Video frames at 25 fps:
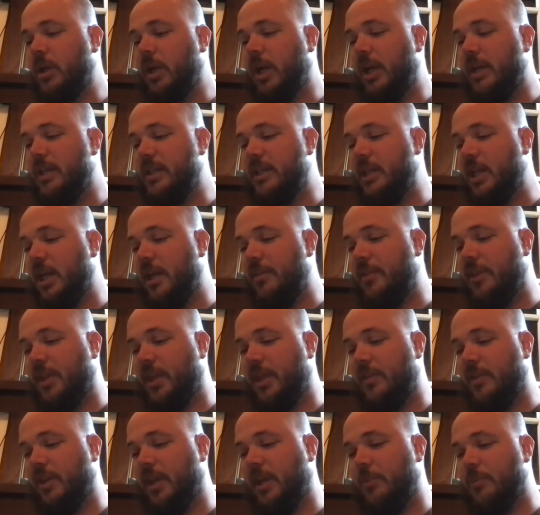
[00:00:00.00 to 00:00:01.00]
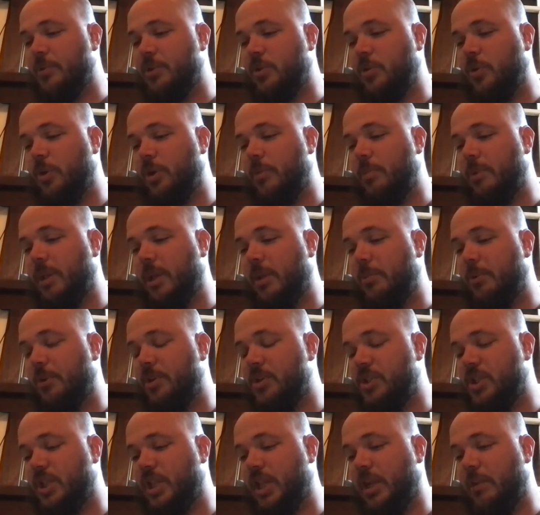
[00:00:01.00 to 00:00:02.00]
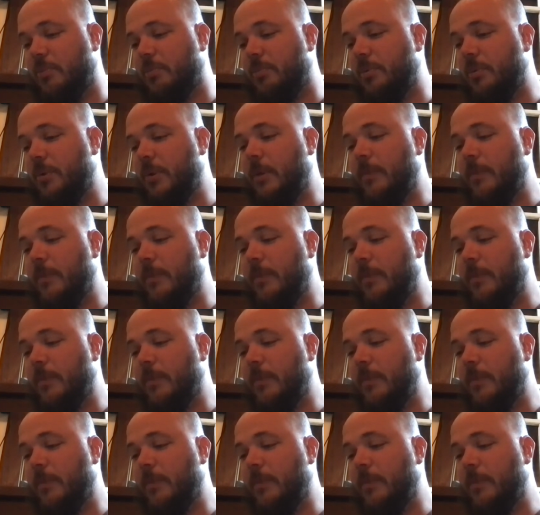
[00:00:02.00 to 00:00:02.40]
I did not think that I was going to be able to sleep.